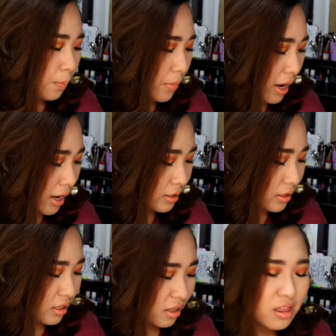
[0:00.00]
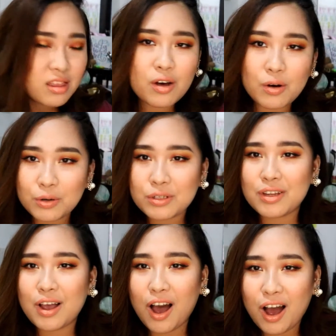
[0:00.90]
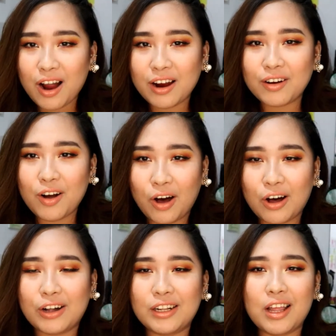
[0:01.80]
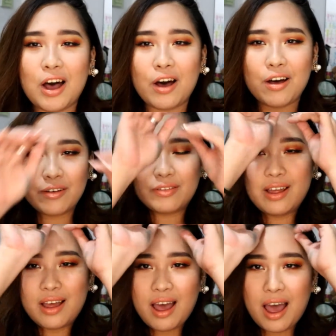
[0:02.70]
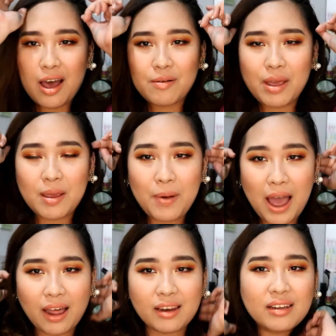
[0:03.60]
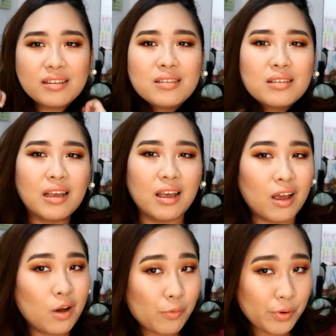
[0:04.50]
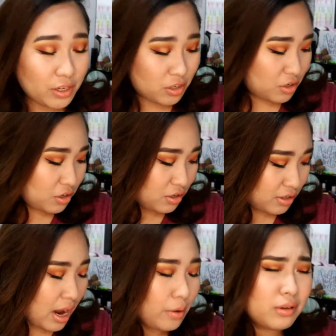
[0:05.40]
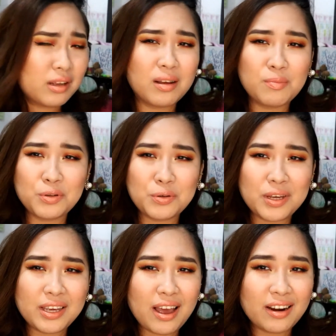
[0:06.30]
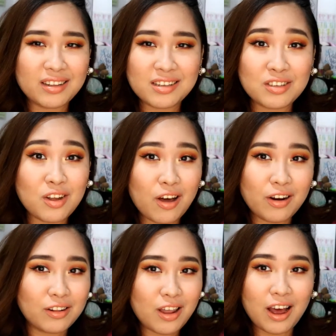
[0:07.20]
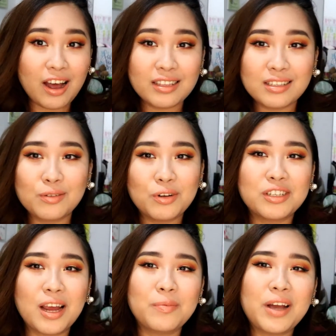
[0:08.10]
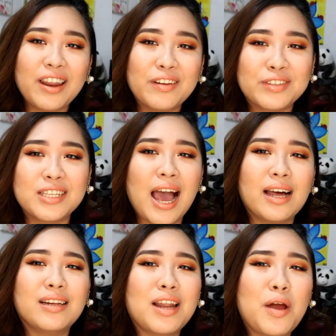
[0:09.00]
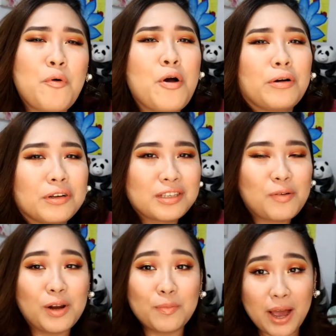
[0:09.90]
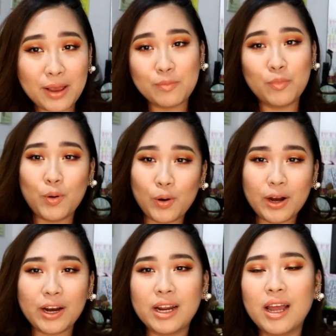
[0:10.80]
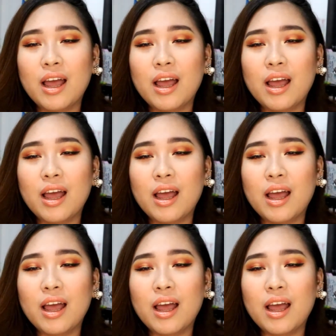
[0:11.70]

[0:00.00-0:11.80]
but those are all of my palettes, which now that I'm looking at it is not a lot, which I'm kind of sad that I want to buy more.